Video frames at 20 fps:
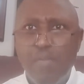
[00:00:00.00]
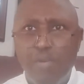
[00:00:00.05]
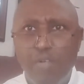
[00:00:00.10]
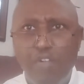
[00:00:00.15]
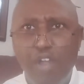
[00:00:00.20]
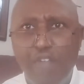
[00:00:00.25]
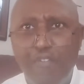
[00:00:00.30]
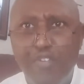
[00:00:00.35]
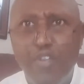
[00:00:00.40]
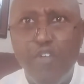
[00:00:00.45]

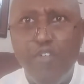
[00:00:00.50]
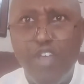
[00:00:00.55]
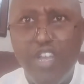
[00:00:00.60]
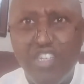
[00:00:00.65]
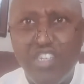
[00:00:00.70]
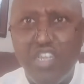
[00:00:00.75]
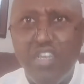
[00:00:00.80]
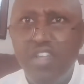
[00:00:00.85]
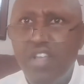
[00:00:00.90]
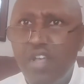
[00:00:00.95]
Peripheral
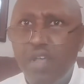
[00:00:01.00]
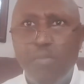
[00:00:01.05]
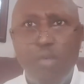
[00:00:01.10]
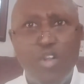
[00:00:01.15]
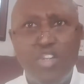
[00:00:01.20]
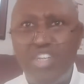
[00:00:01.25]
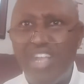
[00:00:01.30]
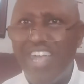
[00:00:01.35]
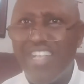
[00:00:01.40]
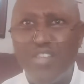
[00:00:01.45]
vision.
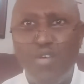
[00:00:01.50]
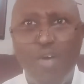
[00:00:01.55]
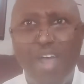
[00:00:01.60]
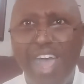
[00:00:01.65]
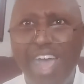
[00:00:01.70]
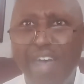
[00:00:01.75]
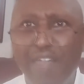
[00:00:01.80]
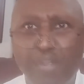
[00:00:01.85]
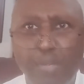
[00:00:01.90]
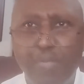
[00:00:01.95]
Most you guys don't
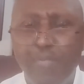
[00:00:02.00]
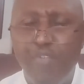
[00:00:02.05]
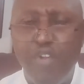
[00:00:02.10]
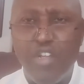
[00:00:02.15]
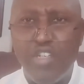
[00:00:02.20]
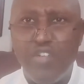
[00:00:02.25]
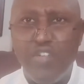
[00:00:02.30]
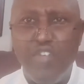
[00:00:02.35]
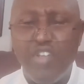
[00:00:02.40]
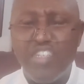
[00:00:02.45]
have the
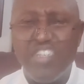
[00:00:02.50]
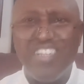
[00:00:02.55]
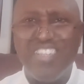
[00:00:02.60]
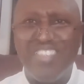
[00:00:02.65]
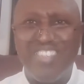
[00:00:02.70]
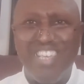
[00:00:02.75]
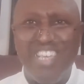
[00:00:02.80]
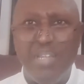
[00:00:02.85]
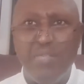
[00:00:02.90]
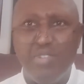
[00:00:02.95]
peripheral vision to
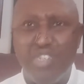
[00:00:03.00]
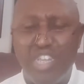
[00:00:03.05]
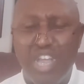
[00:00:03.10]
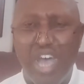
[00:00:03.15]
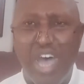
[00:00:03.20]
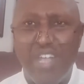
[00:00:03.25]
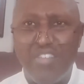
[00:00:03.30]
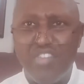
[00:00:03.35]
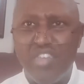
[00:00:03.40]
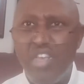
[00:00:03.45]
see them
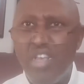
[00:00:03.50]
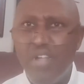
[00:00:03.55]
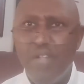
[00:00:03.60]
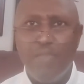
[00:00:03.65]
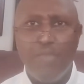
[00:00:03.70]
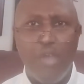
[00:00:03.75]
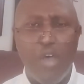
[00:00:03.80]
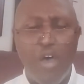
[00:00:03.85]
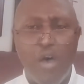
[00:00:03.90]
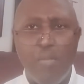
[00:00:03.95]
shots.
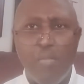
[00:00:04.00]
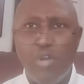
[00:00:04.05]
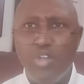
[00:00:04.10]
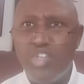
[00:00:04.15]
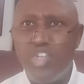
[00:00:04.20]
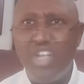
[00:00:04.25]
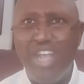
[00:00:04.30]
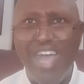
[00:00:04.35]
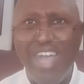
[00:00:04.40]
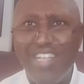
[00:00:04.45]
Uh,
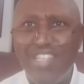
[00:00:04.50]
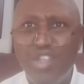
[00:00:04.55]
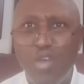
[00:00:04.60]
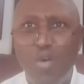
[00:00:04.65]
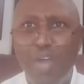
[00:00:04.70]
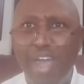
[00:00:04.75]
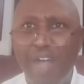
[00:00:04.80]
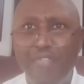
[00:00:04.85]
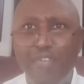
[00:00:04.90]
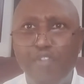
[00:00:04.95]
most you guys
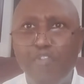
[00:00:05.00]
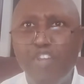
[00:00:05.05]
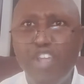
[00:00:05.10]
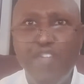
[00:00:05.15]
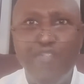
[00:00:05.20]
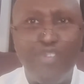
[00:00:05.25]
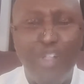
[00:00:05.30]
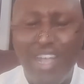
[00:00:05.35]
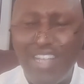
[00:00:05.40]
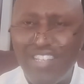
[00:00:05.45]
don't have the
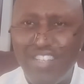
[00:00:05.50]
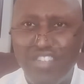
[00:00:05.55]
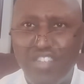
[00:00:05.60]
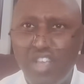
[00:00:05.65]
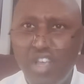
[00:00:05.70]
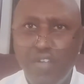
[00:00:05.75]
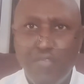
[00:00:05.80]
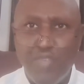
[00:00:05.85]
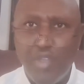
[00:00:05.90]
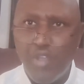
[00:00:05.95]
reflexes
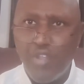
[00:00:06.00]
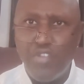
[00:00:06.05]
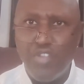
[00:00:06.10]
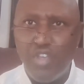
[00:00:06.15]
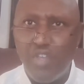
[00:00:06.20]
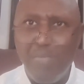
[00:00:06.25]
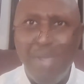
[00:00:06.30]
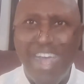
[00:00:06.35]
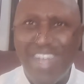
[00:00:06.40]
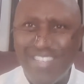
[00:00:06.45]
to,
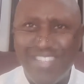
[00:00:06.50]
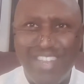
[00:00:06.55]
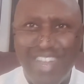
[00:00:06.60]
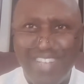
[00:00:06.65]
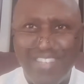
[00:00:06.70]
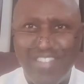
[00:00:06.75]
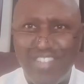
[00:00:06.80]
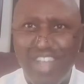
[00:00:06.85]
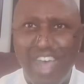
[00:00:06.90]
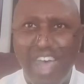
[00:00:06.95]
to master
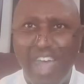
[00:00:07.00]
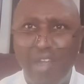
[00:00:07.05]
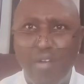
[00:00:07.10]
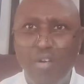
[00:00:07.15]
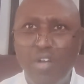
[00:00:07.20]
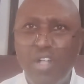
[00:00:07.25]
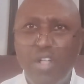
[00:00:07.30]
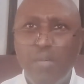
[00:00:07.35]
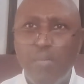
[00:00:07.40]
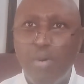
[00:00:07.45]
that
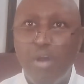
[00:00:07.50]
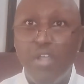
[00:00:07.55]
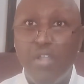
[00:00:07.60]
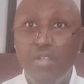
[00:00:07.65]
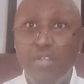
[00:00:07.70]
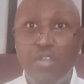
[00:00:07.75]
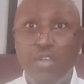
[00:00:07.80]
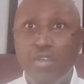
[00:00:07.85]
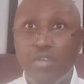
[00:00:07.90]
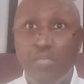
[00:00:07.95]
style,
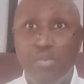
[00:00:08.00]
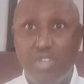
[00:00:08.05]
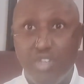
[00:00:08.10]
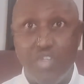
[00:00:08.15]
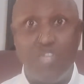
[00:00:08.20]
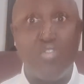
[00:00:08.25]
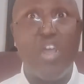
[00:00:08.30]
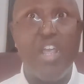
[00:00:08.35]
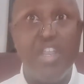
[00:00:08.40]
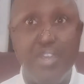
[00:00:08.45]
but you, but
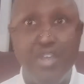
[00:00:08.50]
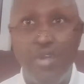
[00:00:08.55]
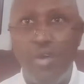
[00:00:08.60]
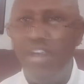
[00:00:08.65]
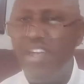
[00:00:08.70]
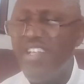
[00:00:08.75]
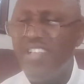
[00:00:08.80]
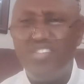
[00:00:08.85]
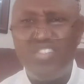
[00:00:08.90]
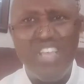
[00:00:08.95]
you're trying to
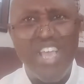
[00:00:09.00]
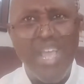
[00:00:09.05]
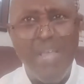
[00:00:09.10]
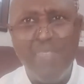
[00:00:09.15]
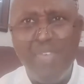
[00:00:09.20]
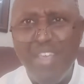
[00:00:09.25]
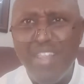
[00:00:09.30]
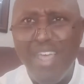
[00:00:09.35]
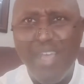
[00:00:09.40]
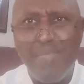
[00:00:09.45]
do it.
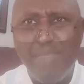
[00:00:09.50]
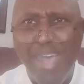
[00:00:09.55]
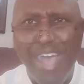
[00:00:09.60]
Same thing like